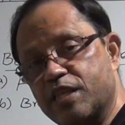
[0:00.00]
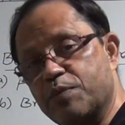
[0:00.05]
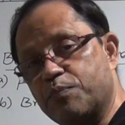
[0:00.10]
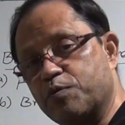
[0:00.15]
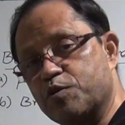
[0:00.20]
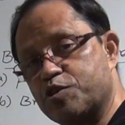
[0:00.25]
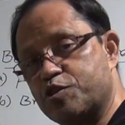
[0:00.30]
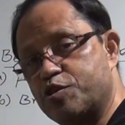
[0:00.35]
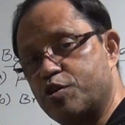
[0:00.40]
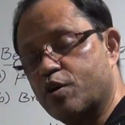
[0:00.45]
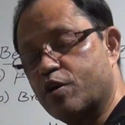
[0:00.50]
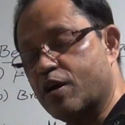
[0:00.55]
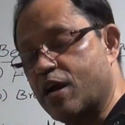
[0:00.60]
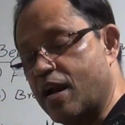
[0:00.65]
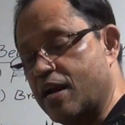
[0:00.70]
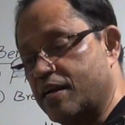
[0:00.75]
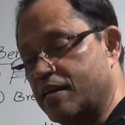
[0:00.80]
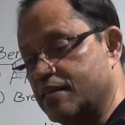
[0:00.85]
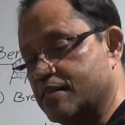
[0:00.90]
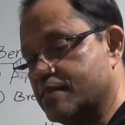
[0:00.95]
the posterior
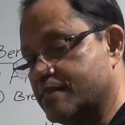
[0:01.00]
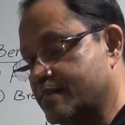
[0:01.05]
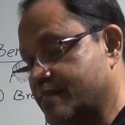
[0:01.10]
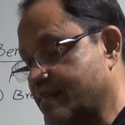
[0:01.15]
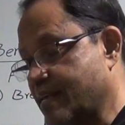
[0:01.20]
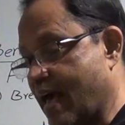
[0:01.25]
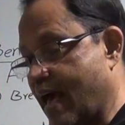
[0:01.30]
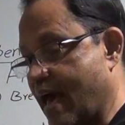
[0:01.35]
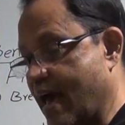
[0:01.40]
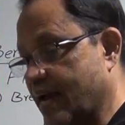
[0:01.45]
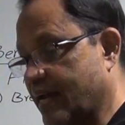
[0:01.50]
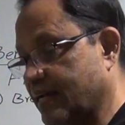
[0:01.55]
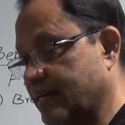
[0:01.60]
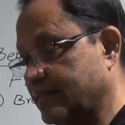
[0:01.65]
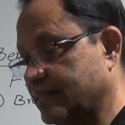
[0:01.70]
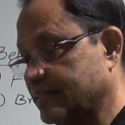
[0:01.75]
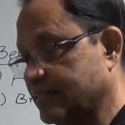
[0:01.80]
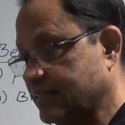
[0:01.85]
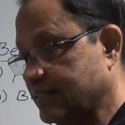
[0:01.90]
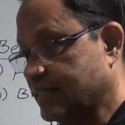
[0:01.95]
cul-de-sac,
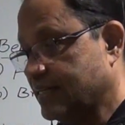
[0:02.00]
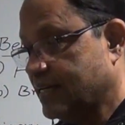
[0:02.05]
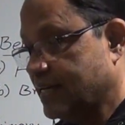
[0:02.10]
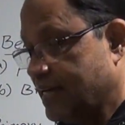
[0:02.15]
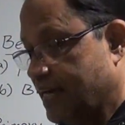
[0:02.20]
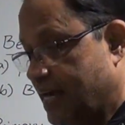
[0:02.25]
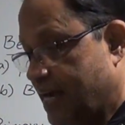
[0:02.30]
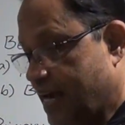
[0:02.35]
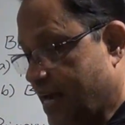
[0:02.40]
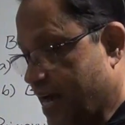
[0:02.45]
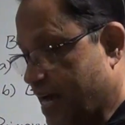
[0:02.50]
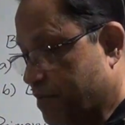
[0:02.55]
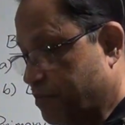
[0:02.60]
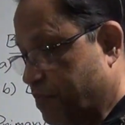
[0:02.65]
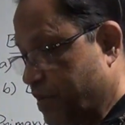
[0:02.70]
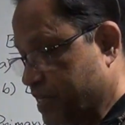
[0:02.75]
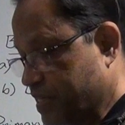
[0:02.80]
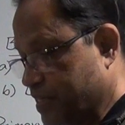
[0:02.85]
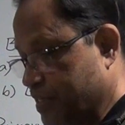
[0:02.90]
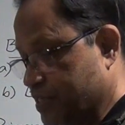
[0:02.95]
and
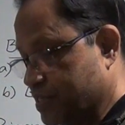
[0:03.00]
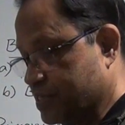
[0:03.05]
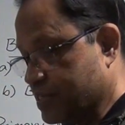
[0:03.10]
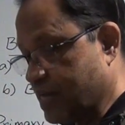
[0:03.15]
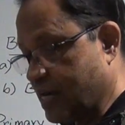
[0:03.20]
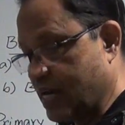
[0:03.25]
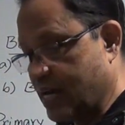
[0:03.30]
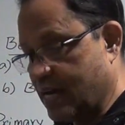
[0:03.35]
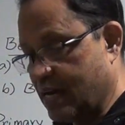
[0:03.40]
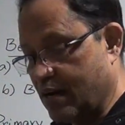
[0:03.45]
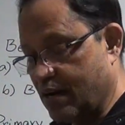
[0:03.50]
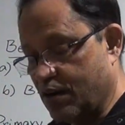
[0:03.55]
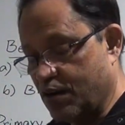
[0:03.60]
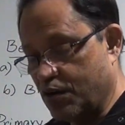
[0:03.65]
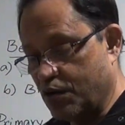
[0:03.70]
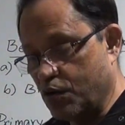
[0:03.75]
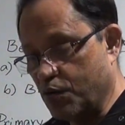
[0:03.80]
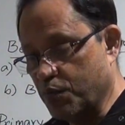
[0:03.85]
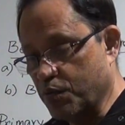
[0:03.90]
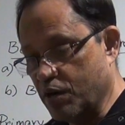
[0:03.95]
patients
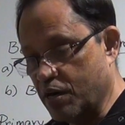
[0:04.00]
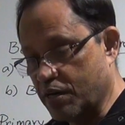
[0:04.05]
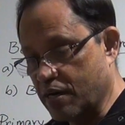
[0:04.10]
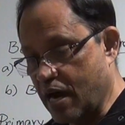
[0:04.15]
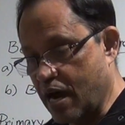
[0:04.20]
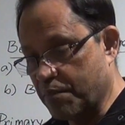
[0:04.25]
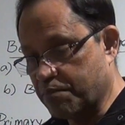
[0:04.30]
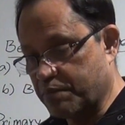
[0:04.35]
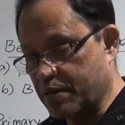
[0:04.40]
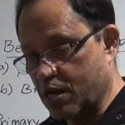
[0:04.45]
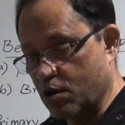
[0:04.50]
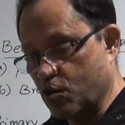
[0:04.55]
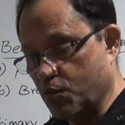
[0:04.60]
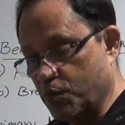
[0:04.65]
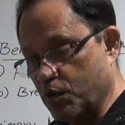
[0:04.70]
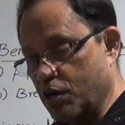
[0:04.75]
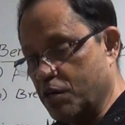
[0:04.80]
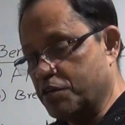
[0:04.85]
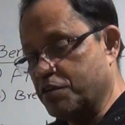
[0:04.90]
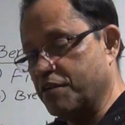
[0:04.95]
after
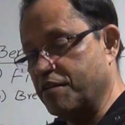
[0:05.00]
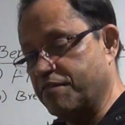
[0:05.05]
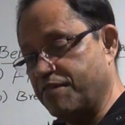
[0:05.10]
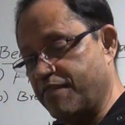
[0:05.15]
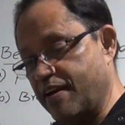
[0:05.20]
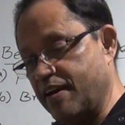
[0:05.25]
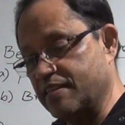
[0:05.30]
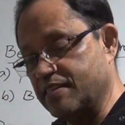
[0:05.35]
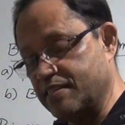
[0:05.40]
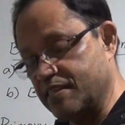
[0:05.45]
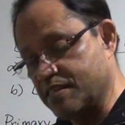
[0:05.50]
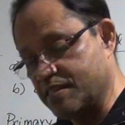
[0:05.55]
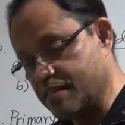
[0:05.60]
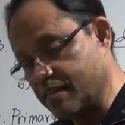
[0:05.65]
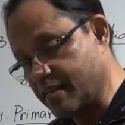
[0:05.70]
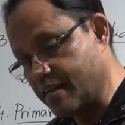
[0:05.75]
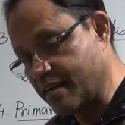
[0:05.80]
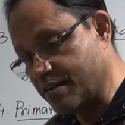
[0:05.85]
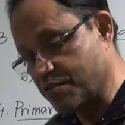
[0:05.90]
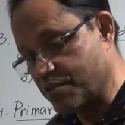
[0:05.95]
ovulatory phase, the
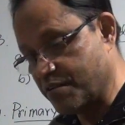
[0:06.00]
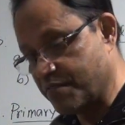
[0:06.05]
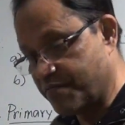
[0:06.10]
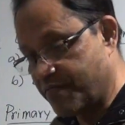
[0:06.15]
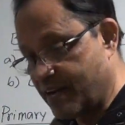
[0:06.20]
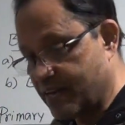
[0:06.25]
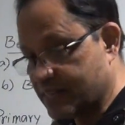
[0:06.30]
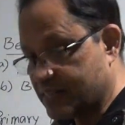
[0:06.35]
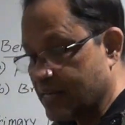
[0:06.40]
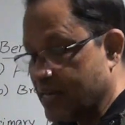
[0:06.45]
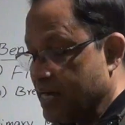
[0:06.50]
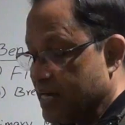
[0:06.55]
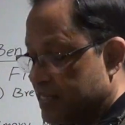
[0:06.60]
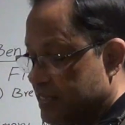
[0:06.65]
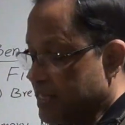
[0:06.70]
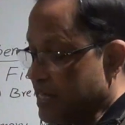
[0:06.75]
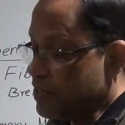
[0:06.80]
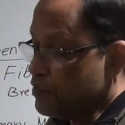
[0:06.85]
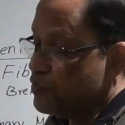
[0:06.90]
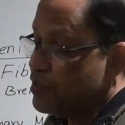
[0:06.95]
secretory phase,
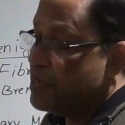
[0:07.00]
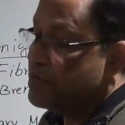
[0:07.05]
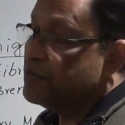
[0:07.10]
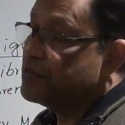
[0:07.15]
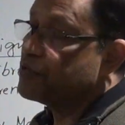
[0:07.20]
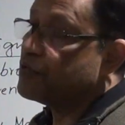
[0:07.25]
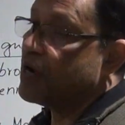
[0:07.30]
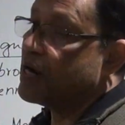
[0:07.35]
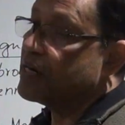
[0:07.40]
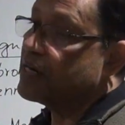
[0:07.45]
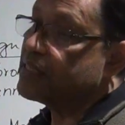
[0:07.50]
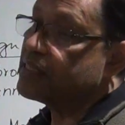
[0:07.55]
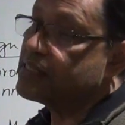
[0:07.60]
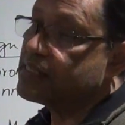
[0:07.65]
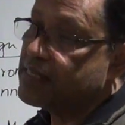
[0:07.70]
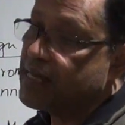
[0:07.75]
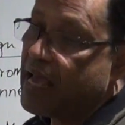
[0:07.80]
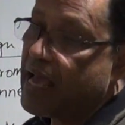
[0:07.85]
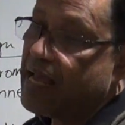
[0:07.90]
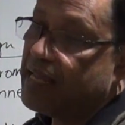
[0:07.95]
then we need to
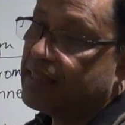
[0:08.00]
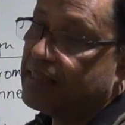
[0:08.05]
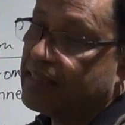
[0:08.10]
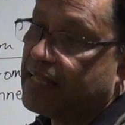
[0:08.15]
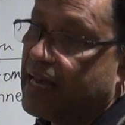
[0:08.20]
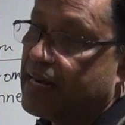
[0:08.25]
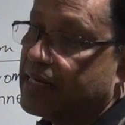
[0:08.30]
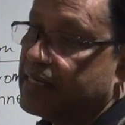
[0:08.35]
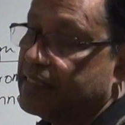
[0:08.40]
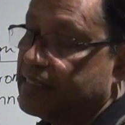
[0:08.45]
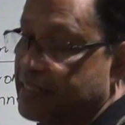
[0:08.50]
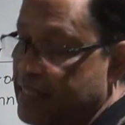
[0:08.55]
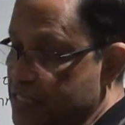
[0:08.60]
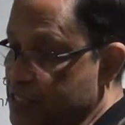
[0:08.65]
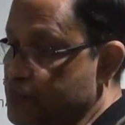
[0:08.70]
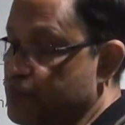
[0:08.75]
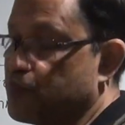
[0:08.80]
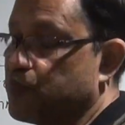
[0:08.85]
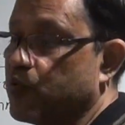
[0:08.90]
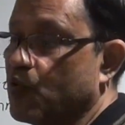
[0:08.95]
understand that
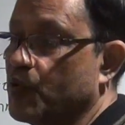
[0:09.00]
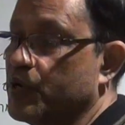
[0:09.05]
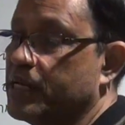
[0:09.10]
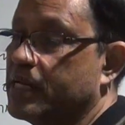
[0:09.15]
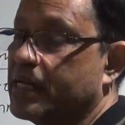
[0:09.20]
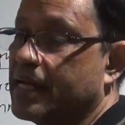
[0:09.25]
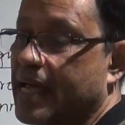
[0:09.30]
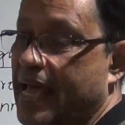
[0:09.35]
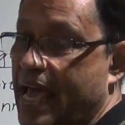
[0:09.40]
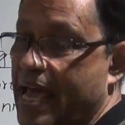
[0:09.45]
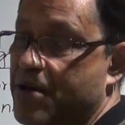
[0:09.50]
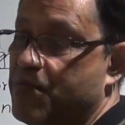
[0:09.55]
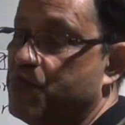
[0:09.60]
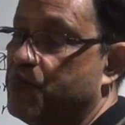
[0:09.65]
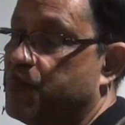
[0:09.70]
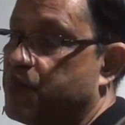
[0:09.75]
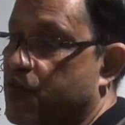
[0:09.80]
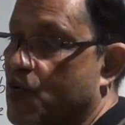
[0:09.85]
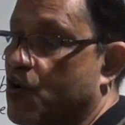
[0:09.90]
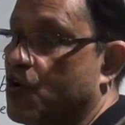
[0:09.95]
this fluid came
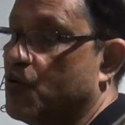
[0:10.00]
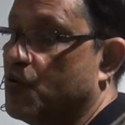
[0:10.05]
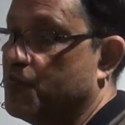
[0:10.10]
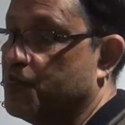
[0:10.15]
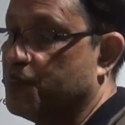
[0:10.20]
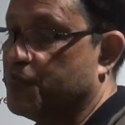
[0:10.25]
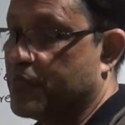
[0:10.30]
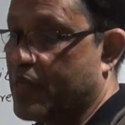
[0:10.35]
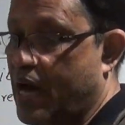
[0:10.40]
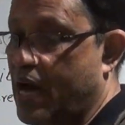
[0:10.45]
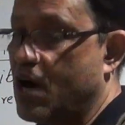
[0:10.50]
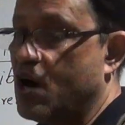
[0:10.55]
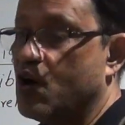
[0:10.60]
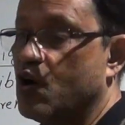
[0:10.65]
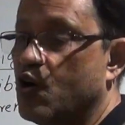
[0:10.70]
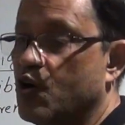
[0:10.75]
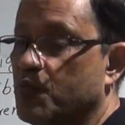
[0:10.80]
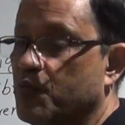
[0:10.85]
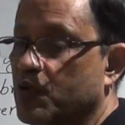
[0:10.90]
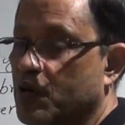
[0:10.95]
from the
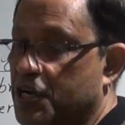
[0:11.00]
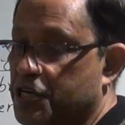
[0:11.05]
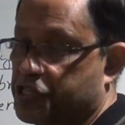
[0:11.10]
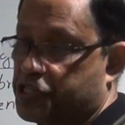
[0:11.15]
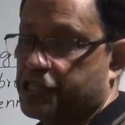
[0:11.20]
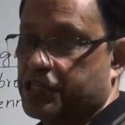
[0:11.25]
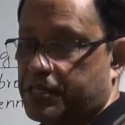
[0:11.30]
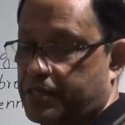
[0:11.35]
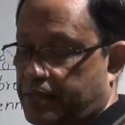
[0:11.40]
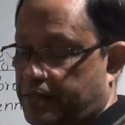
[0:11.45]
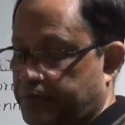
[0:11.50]
ovulation.